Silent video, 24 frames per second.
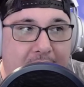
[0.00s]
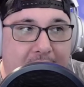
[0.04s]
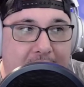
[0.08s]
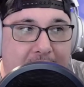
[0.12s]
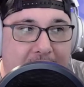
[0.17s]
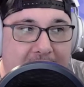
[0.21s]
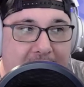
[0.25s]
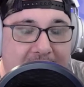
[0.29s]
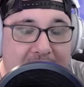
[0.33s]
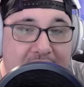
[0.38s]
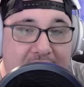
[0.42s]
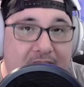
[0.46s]

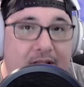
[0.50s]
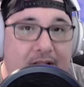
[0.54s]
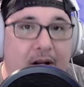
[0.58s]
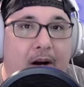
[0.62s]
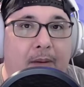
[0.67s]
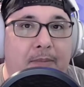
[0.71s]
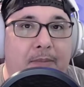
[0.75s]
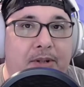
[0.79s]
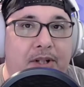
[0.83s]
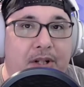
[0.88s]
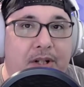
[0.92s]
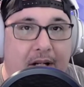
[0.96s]

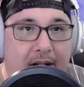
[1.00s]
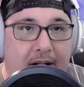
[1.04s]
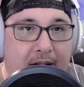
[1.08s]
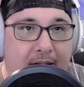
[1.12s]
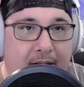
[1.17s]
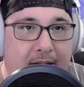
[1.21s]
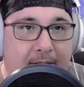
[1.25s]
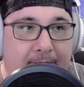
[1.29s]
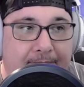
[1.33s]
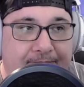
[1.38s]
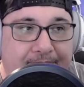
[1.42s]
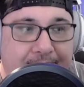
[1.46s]

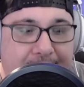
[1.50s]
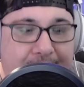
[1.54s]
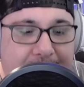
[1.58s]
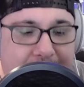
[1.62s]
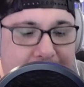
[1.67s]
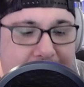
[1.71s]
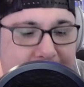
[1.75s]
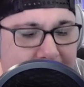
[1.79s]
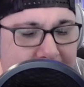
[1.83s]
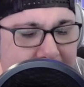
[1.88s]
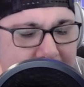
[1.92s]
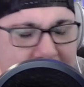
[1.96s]
consumption
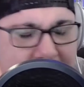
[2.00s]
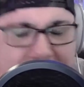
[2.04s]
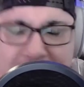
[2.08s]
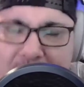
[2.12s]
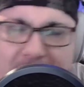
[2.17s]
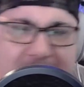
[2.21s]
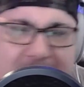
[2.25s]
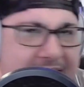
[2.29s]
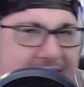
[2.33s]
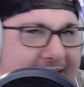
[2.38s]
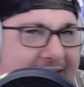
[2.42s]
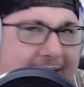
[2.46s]

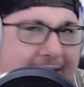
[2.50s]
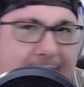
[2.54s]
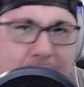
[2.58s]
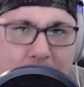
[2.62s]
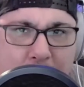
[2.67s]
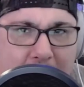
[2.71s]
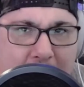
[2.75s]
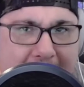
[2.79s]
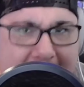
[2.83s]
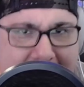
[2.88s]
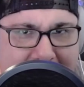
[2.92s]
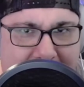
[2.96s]
the
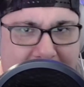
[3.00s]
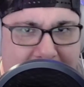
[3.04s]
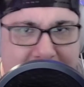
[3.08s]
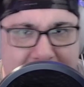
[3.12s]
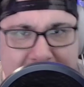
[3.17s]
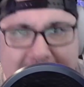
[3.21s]
same way.